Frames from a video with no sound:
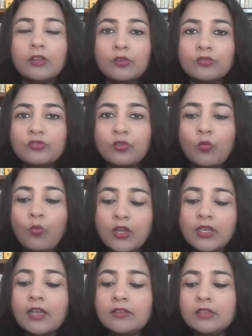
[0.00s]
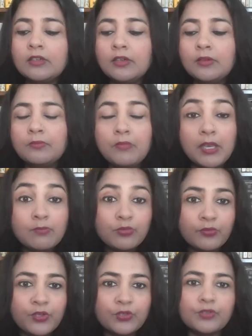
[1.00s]
So what are the main
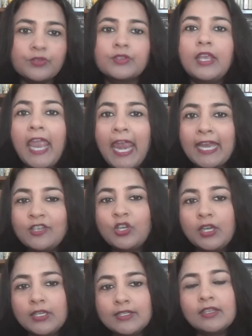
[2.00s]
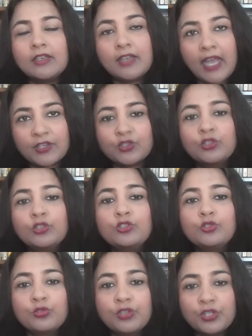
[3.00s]
provisions? The NJAC, the National
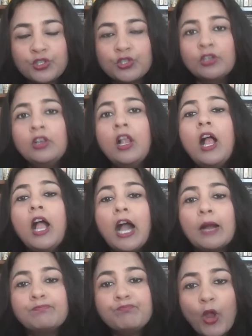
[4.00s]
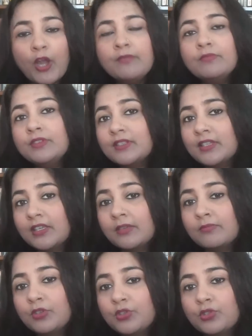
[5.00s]
Judicial Appointments
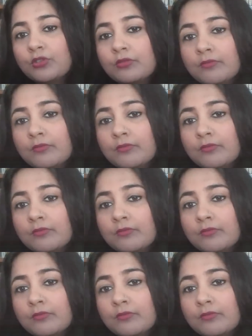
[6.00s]
Commission,